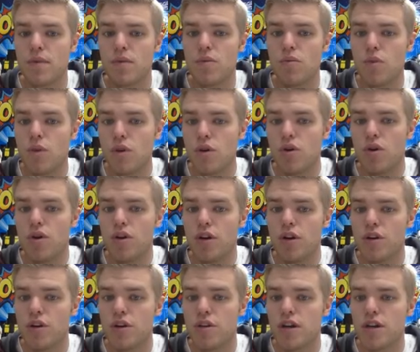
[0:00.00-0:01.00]
record your
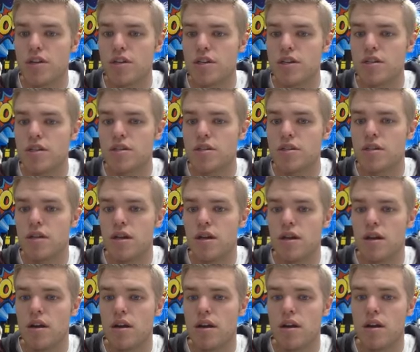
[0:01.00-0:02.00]
instructions,
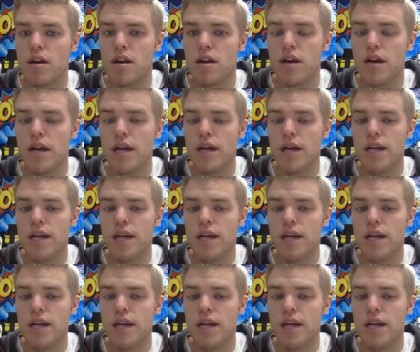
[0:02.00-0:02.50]
and